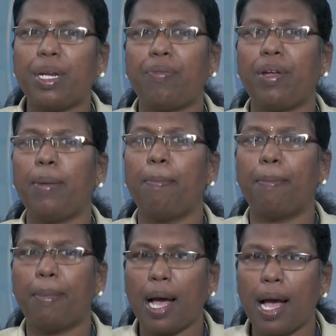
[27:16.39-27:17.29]
between
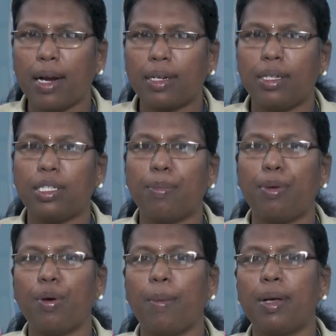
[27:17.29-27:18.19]
backed
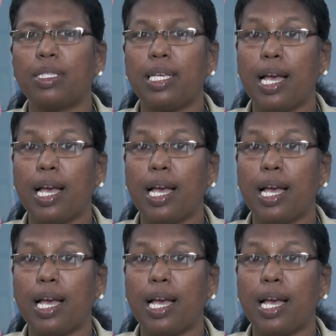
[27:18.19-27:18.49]
WMS